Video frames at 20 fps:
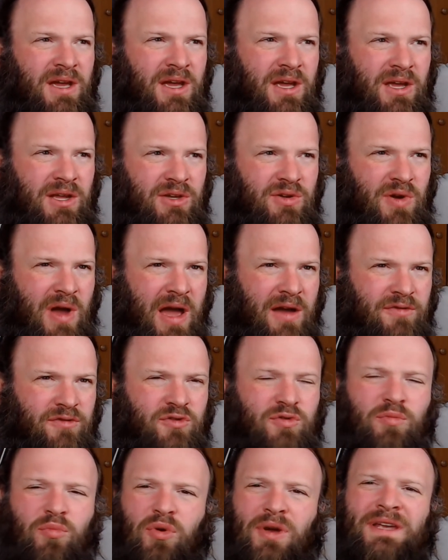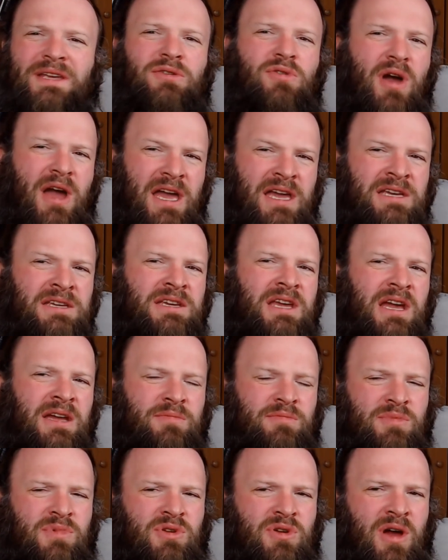you have to bring your A
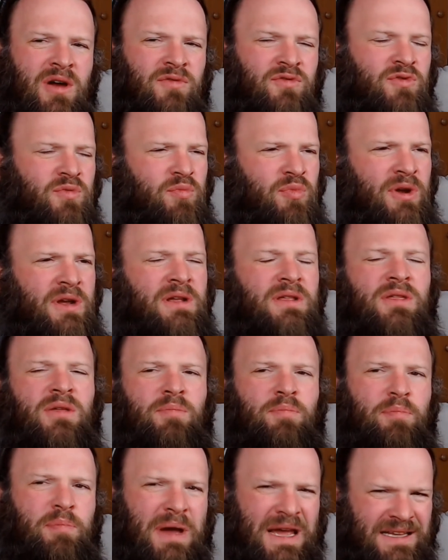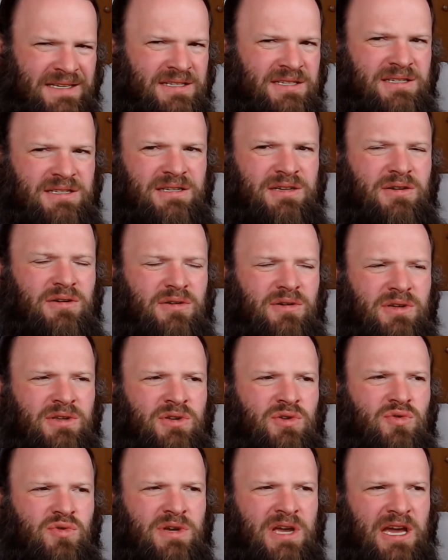game. You have to bring the best
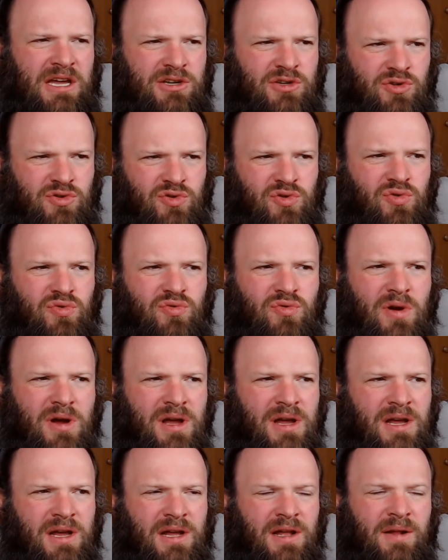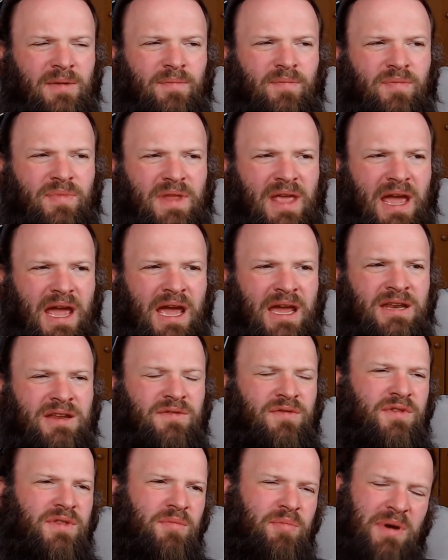you can do. And
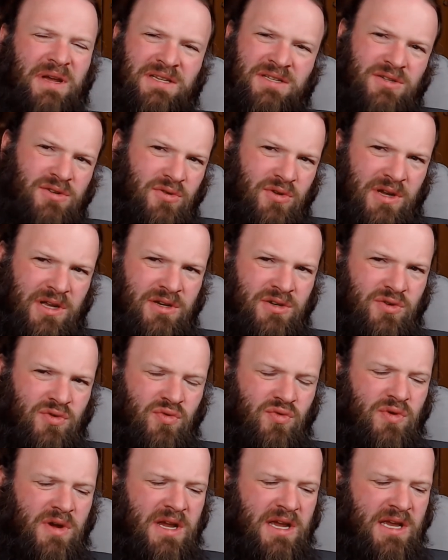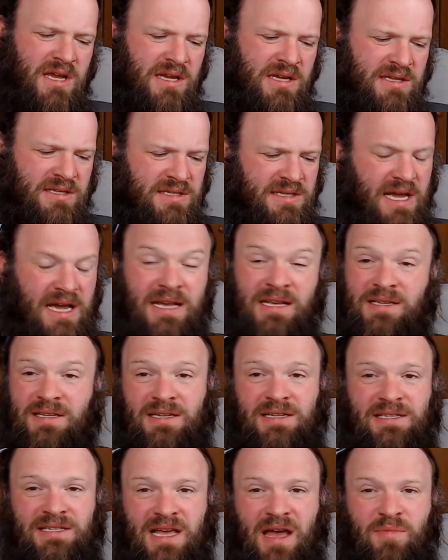if the best you can do is, as
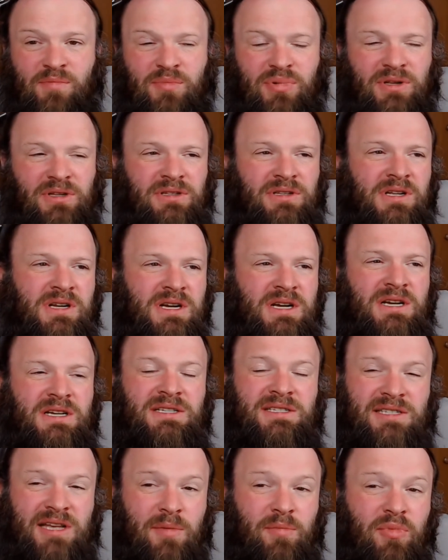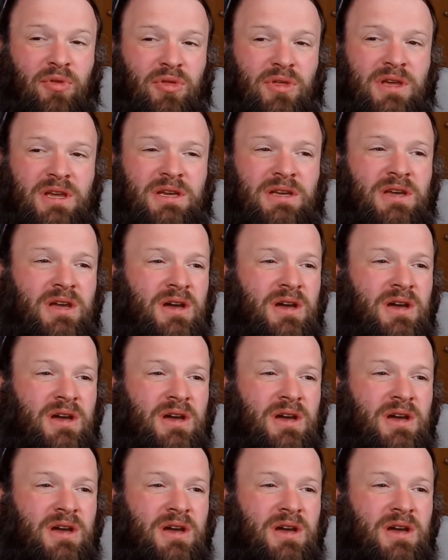example, something